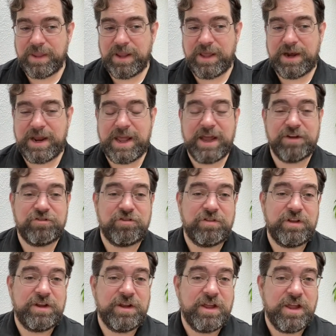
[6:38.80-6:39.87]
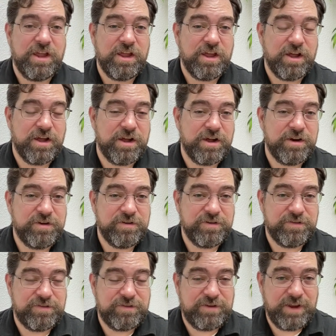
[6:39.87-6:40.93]
at actually
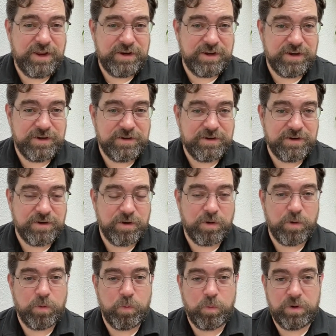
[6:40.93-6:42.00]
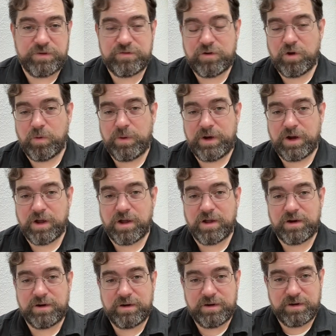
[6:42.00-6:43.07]
understanding what's going
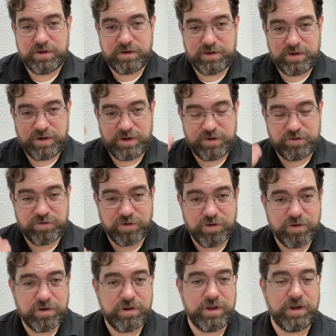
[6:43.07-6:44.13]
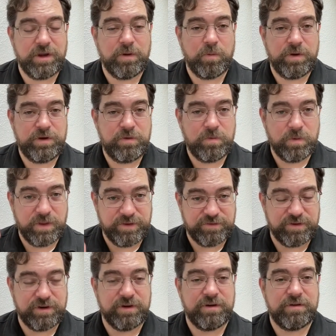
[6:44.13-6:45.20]
on internally when you
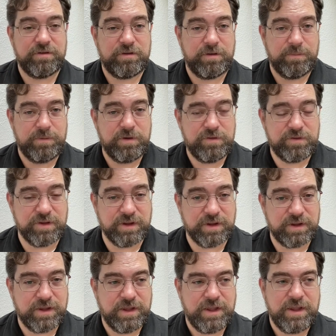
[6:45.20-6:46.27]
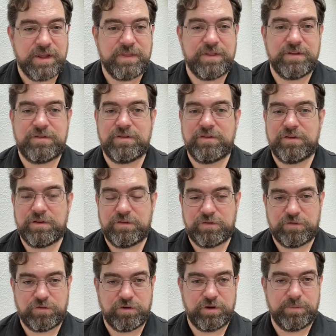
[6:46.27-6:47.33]
listen to music. This is
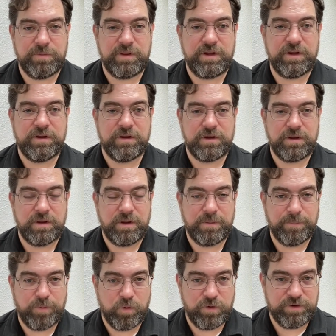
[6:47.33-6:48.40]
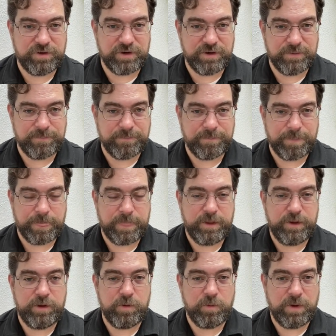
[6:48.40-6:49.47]
extremely important.
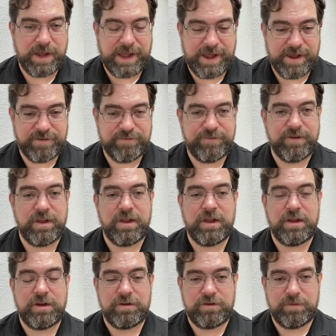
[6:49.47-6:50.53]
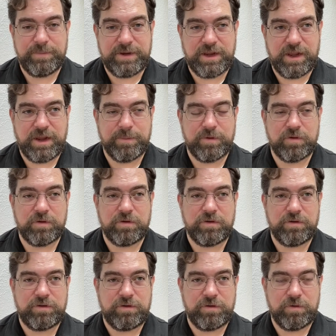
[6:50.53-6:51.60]
You have to be able
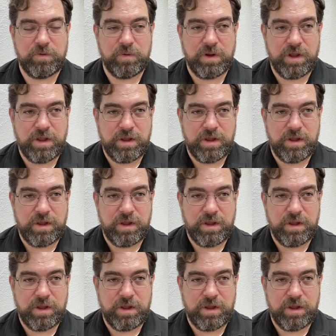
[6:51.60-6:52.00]
to